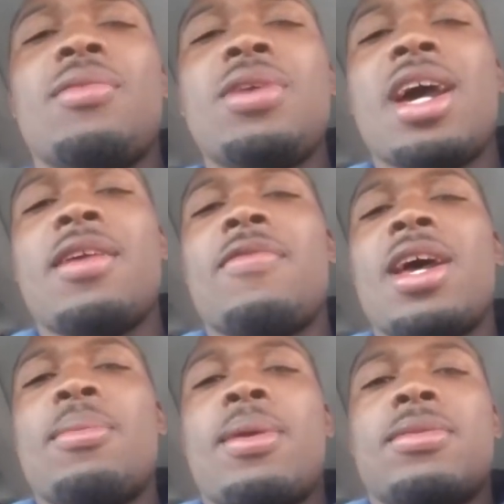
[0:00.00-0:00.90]
And we got
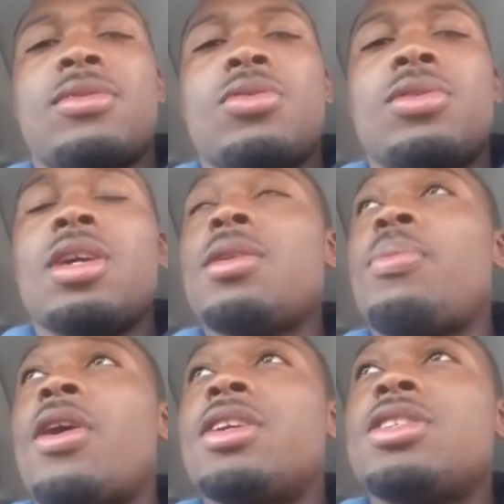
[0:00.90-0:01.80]
invited to another
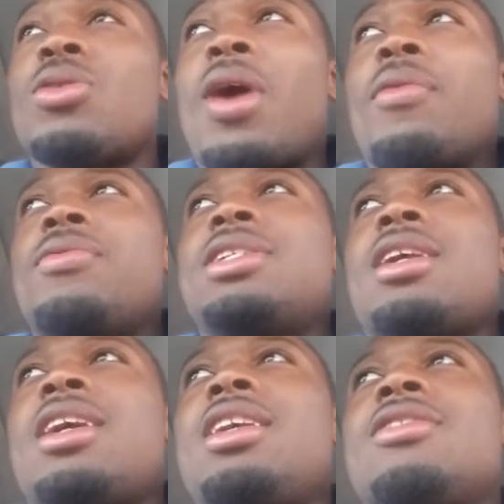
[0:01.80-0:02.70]
party. So why would we
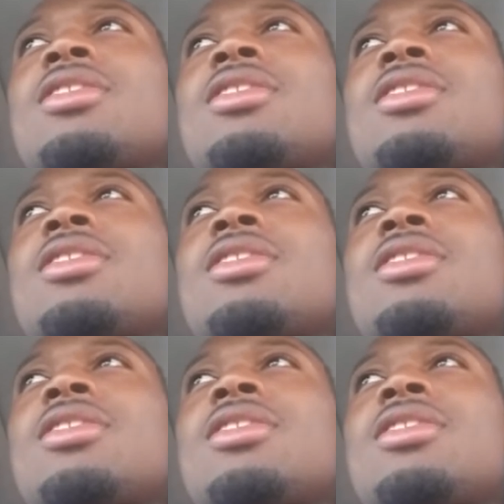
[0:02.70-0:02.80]
stay here?